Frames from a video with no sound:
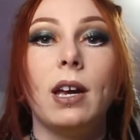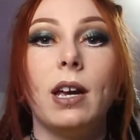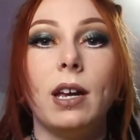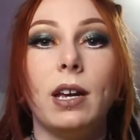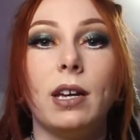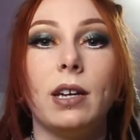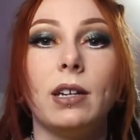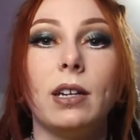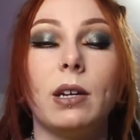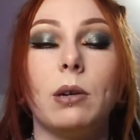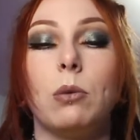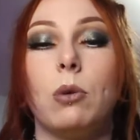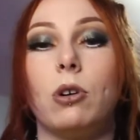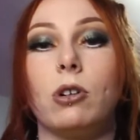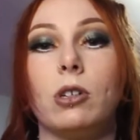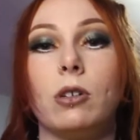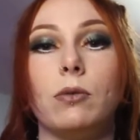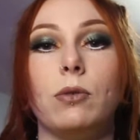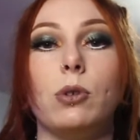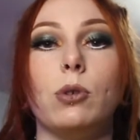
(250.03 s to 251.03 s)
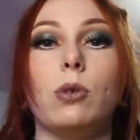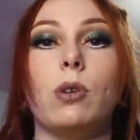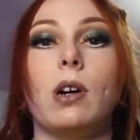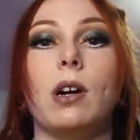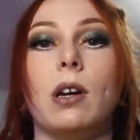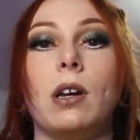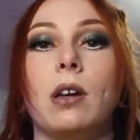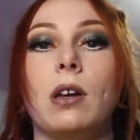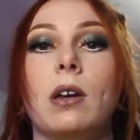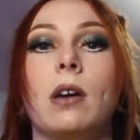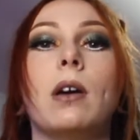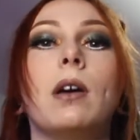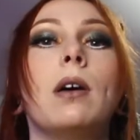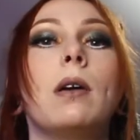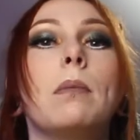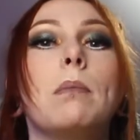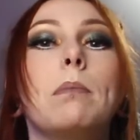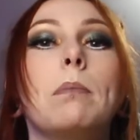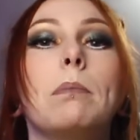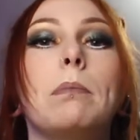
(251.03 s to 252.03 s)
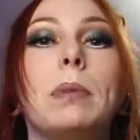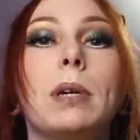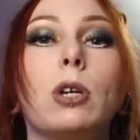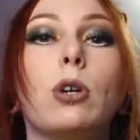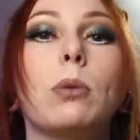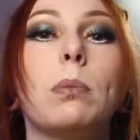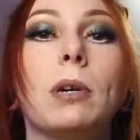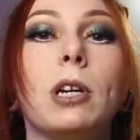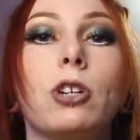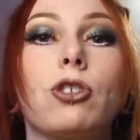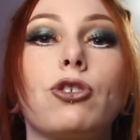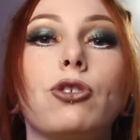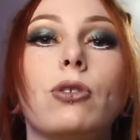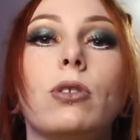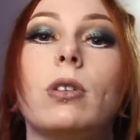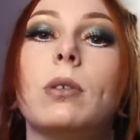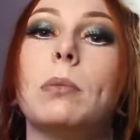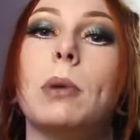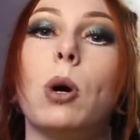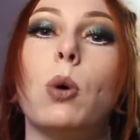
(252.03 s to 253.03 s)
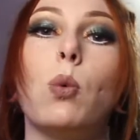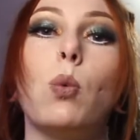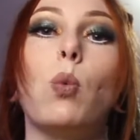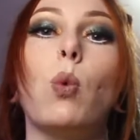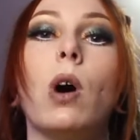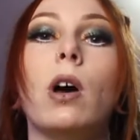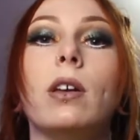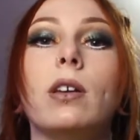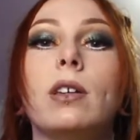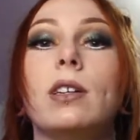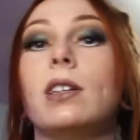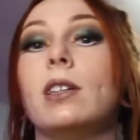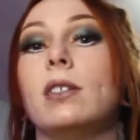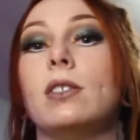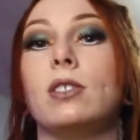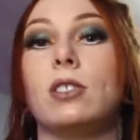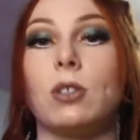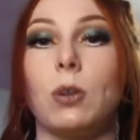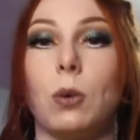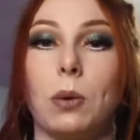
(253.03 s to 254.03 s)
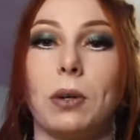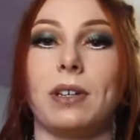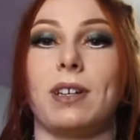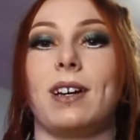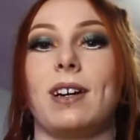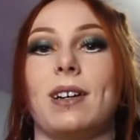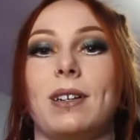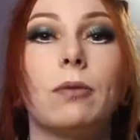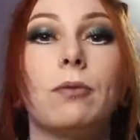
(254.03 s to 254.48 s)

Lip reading: and it will give you a bigger picture about what is going on.